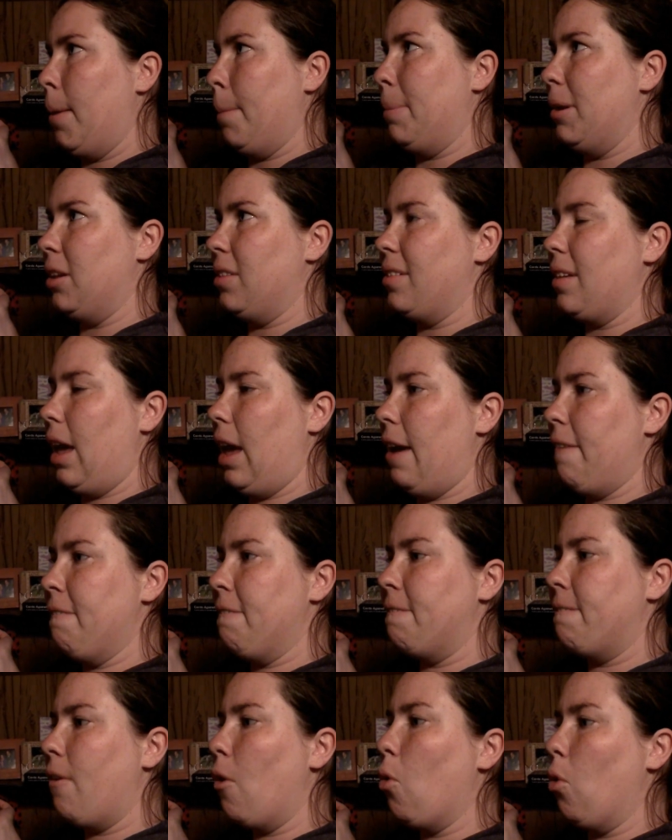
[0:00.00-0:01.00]
But it's at
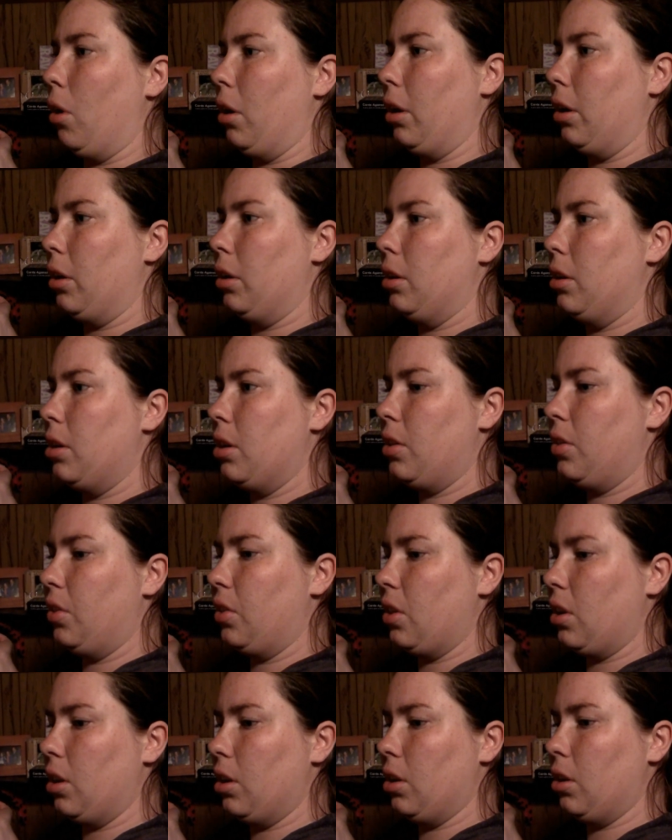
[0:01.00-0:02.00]
4,
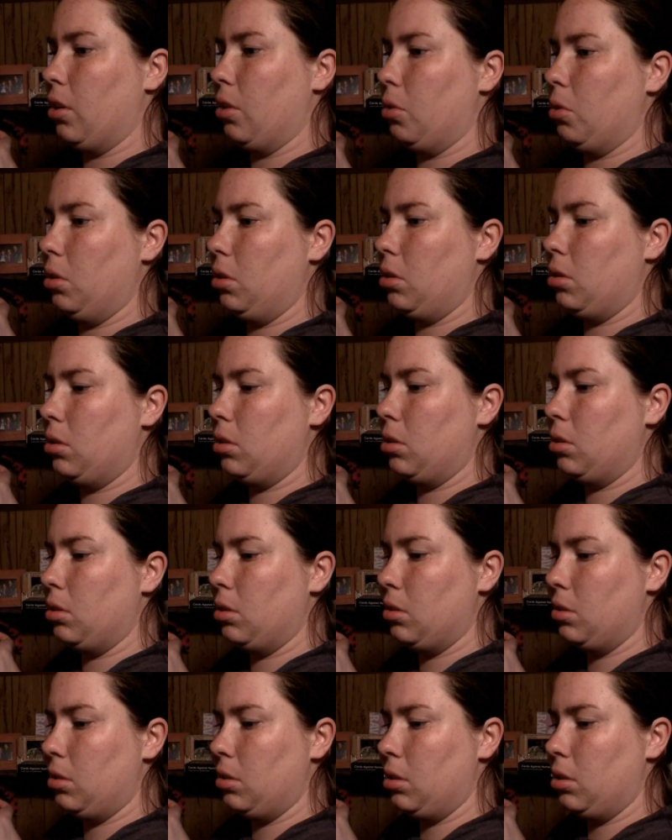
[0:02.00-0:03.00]
so
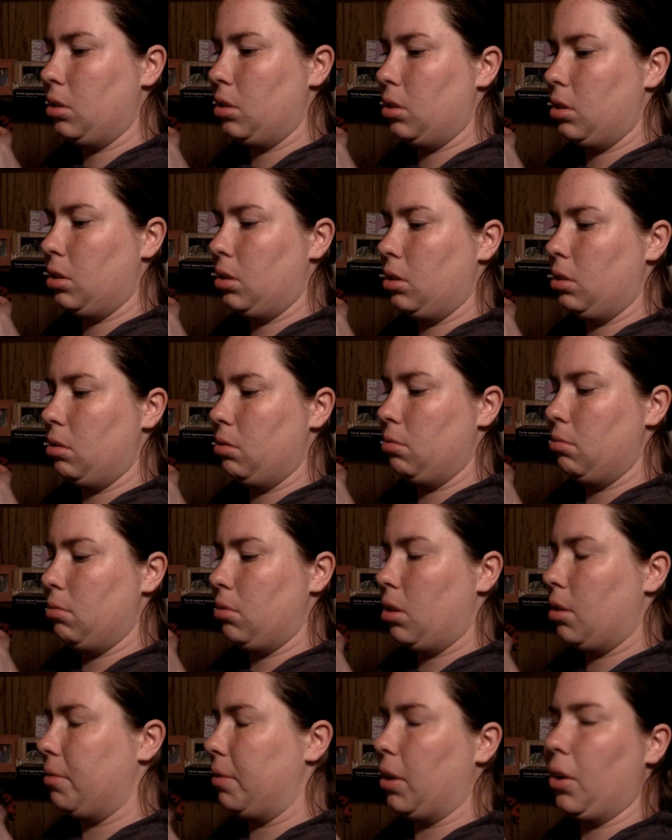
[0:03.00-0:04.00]

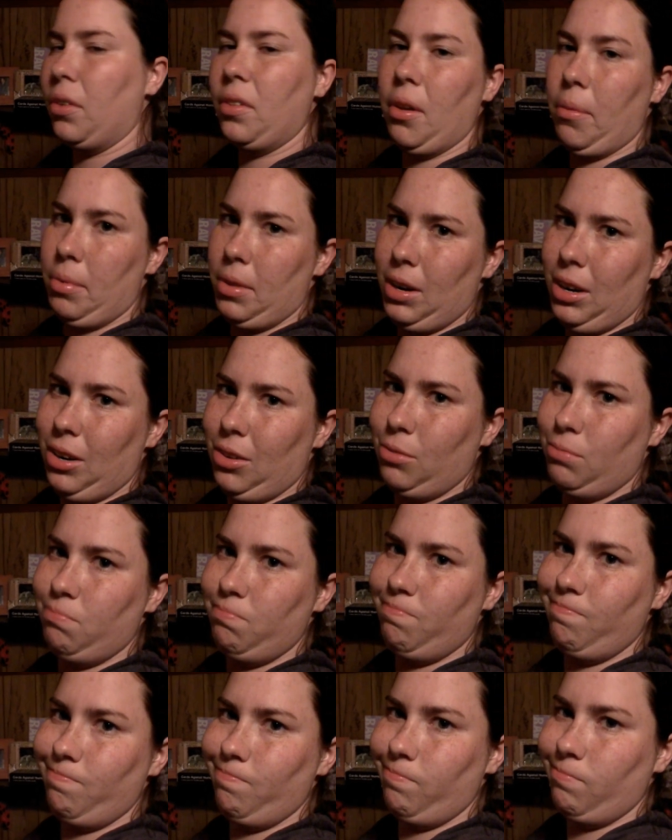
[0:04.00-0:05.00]
I'll figure something out.
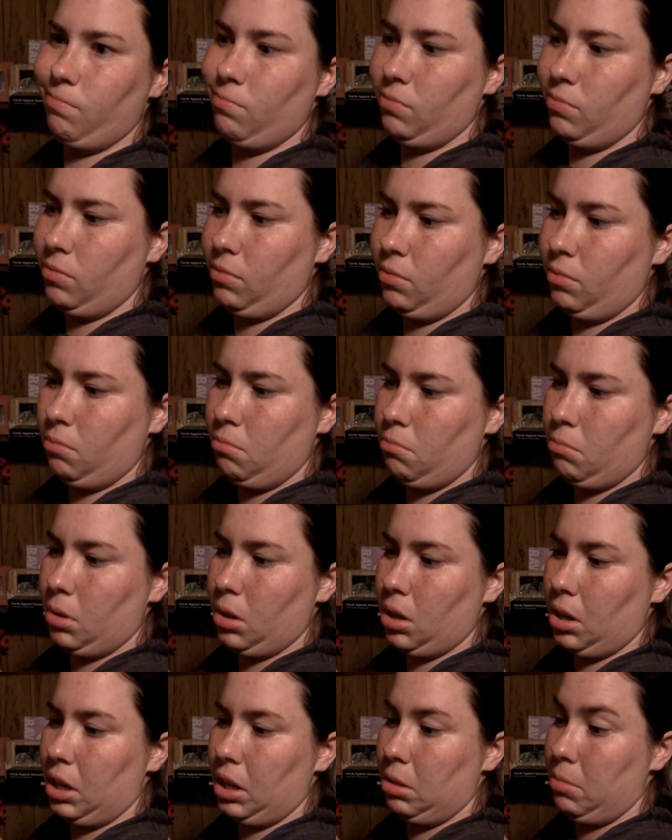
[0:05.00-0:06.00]

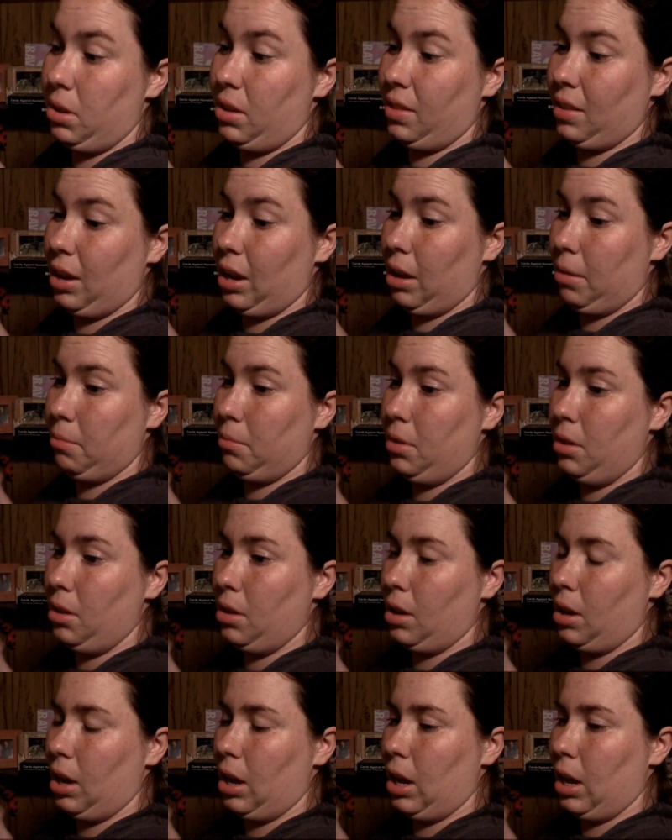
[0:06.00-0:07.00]
But in the meantime,
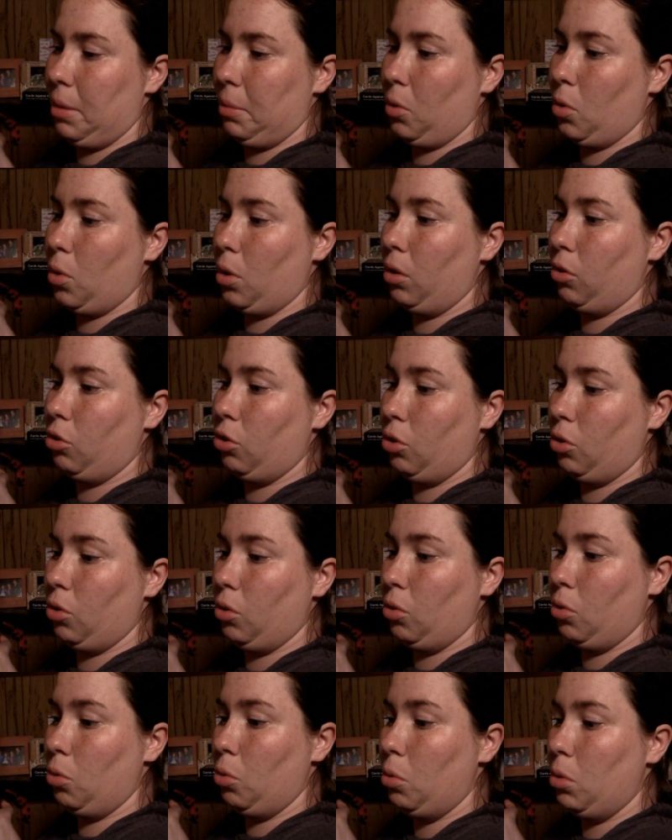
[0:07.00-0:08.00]
I'm going
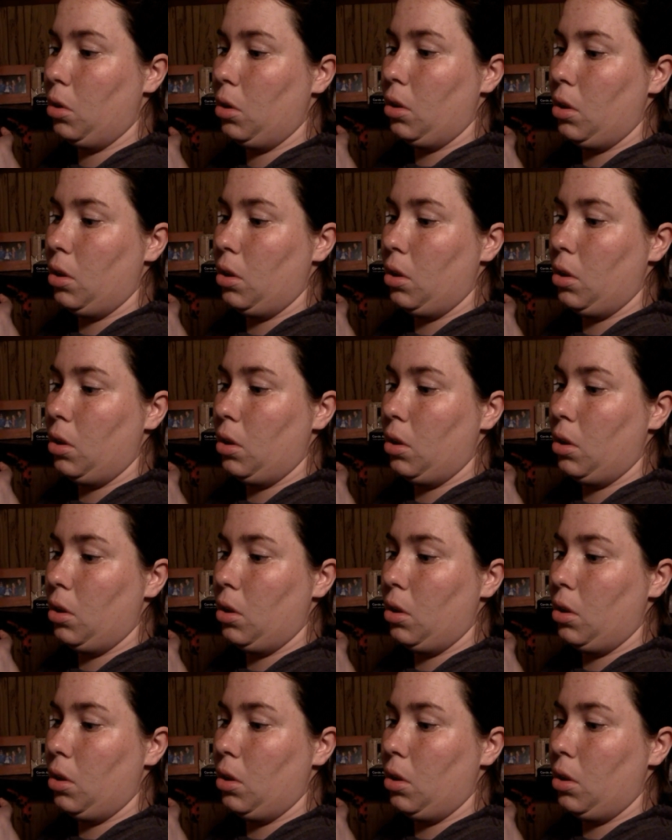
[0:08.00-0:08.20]
to